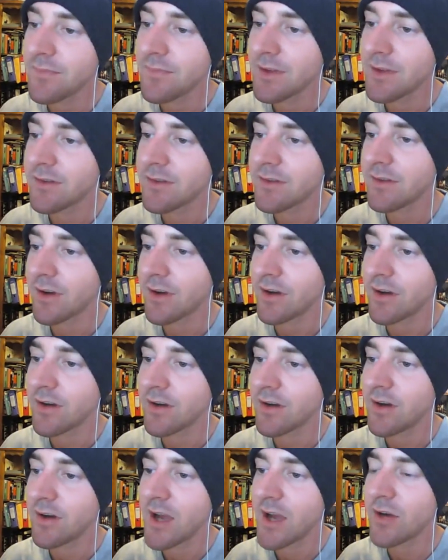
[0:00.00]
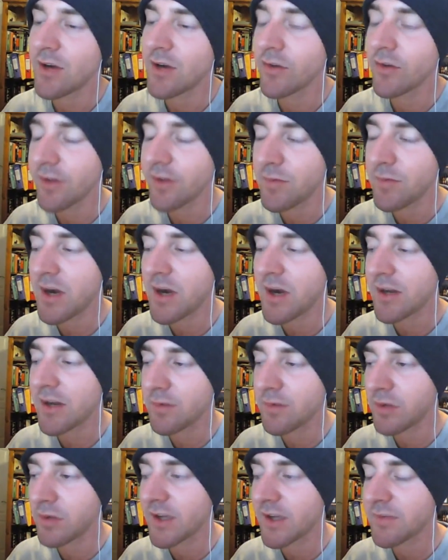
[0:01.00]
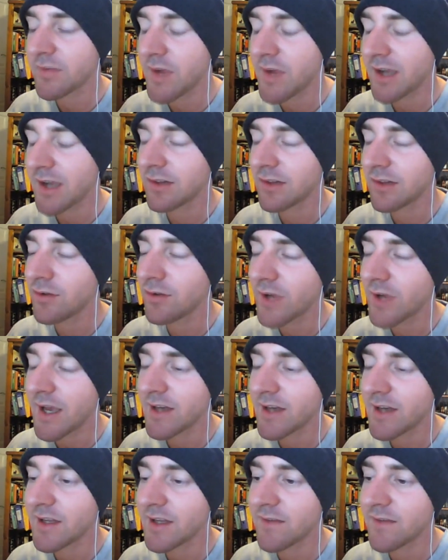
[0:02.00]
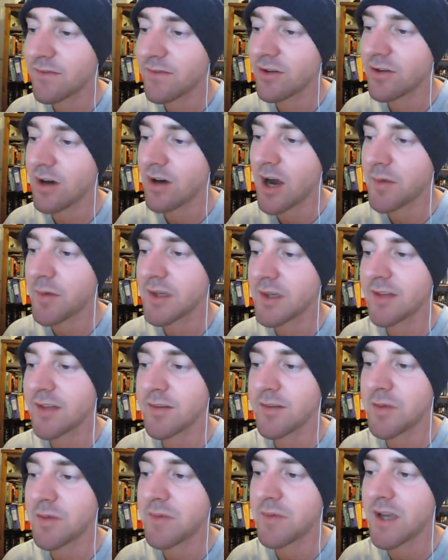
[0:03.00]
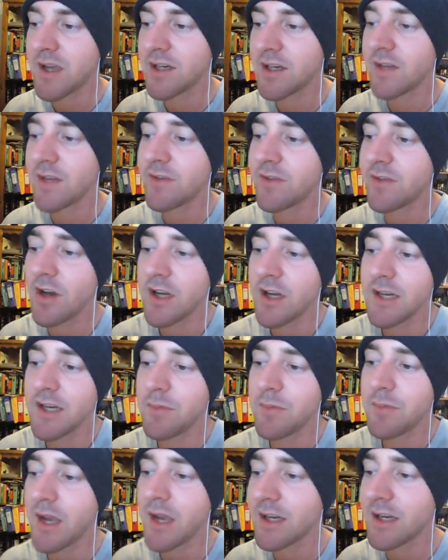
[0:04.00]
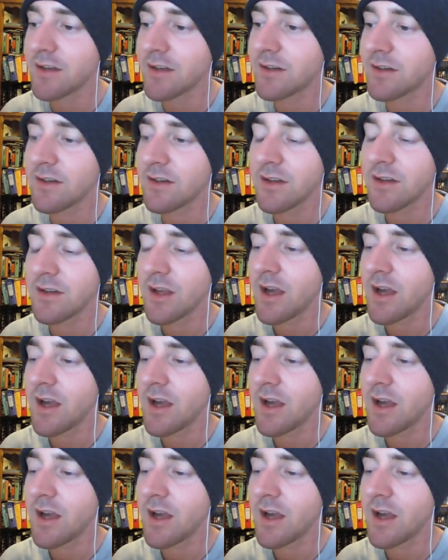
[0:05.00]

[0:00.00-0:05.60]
So, and also part of the players pack, look at if your army needs to be painted. If you don't need to paint it and